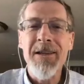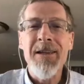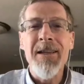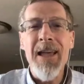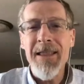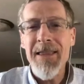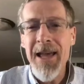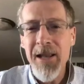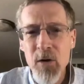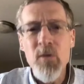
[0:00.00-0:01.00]
at
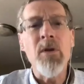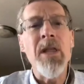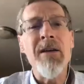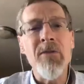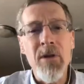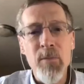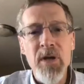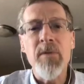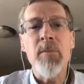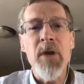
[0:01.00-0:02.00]
that local level or
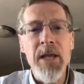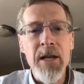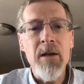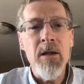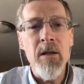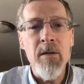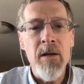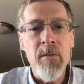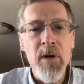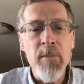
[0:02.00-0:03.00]
public banking
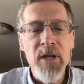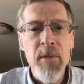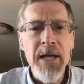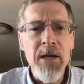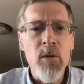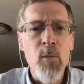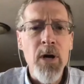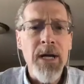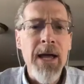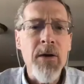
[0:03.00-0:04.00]
or more
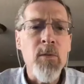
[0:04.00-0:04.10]
accountable